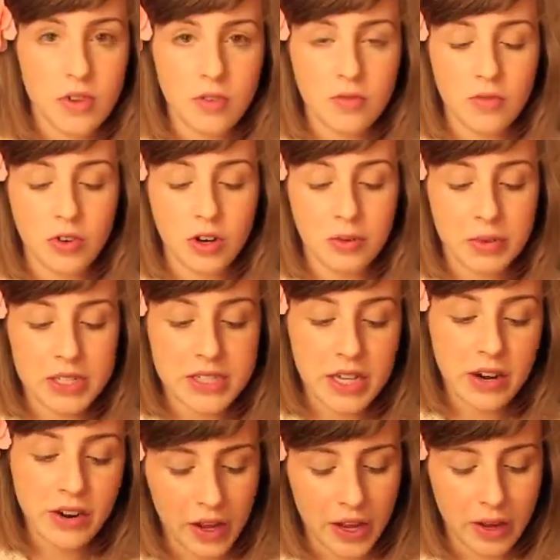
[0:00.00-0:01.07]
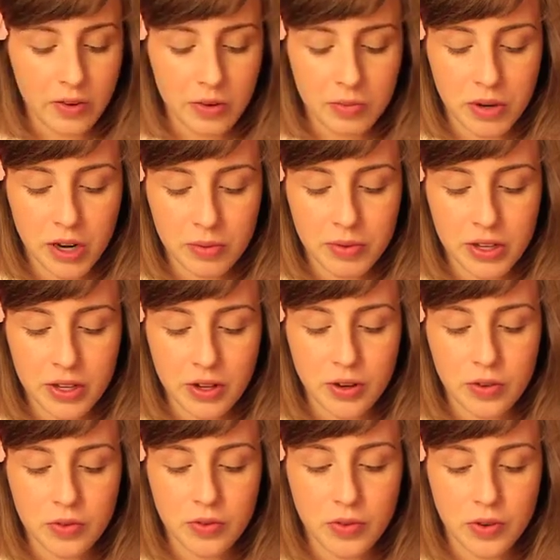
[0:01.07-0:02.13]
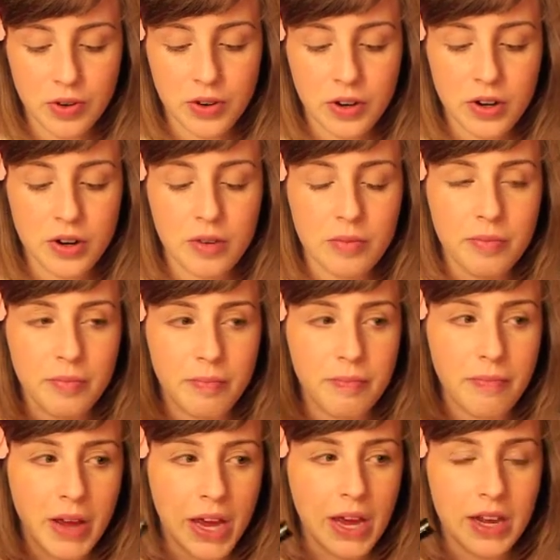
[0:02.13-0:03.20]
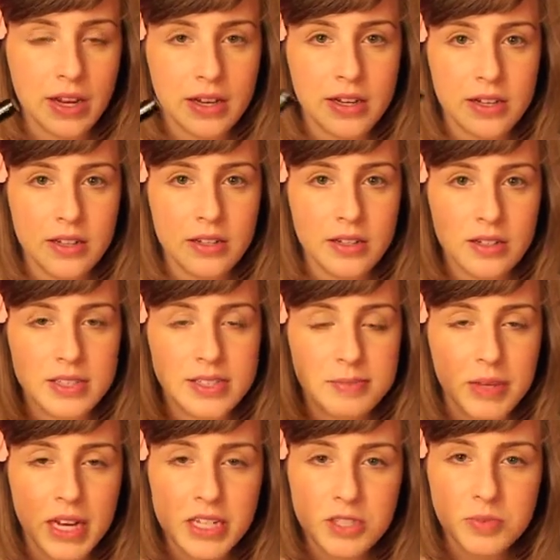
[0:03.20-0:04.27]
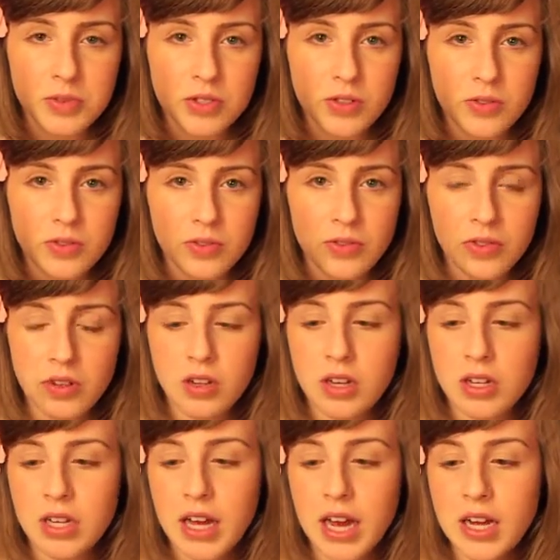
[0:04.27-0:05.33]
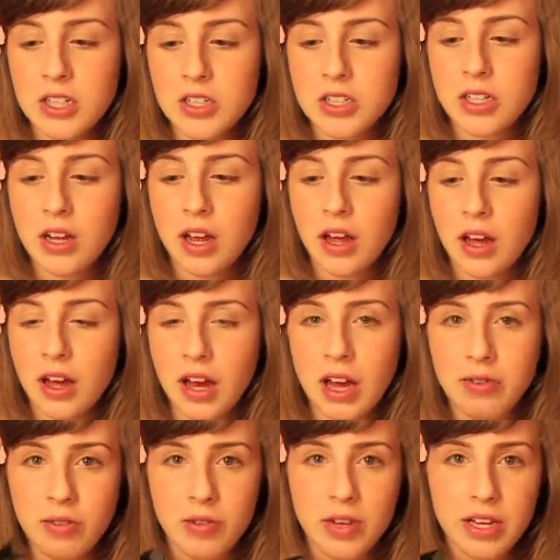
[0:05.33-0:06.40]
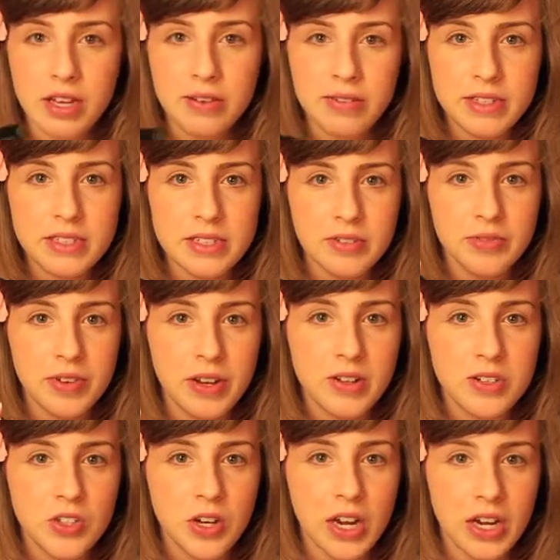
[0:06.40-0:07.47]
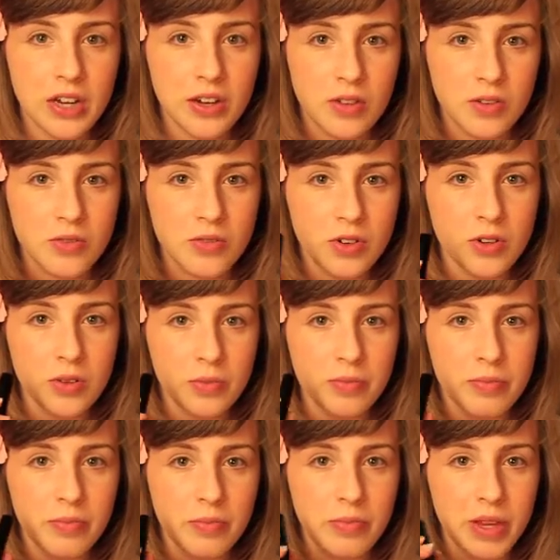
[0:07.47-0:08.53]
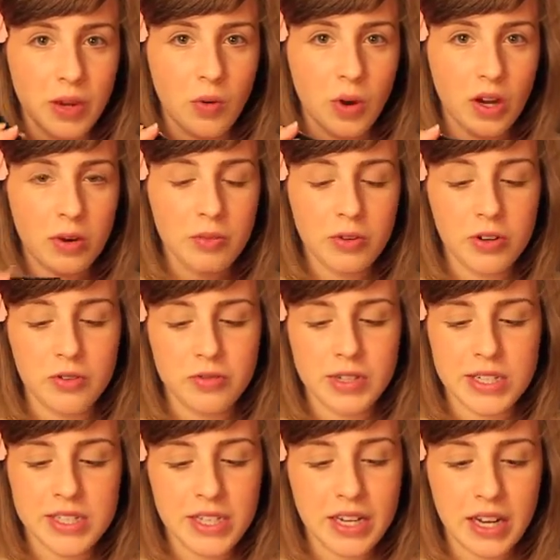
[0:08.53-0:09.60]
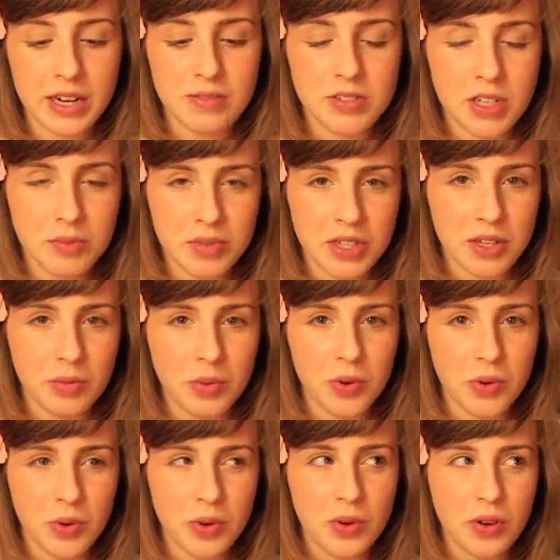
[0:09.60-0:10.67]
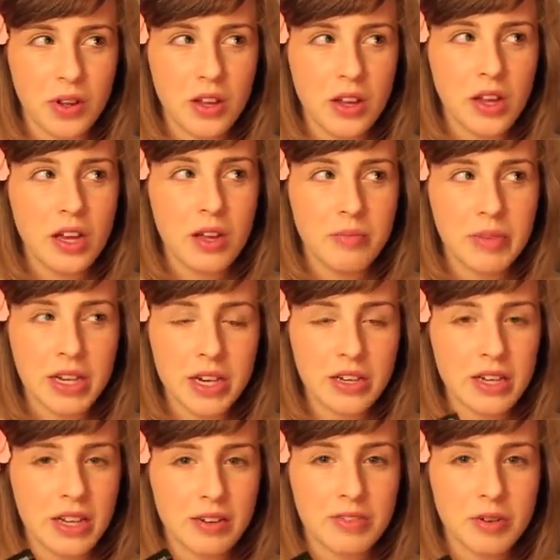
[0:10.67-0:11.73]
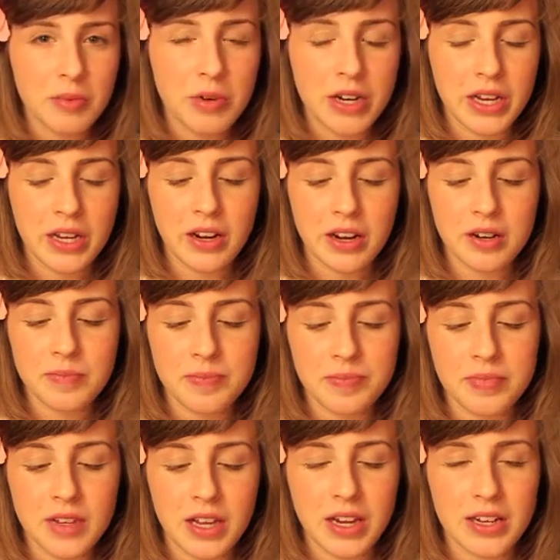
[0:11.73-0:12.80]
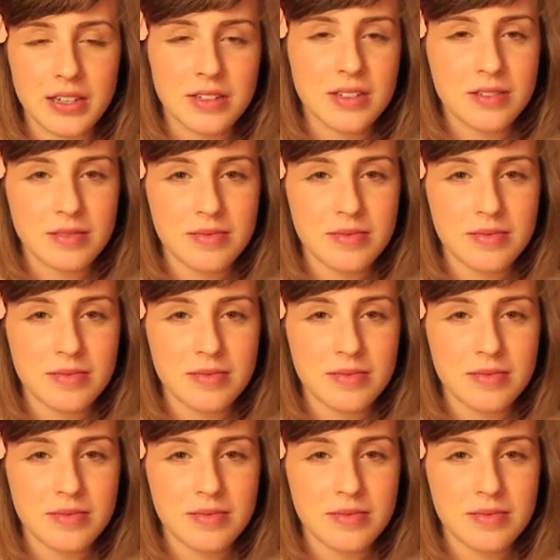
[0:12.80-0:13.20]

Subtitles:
For mascara, I would probably go for MAC Splash Proof Lash. I haven't really given this a fair trial for being waterproof because I kind of jumped in the pool immediately after putting it on and it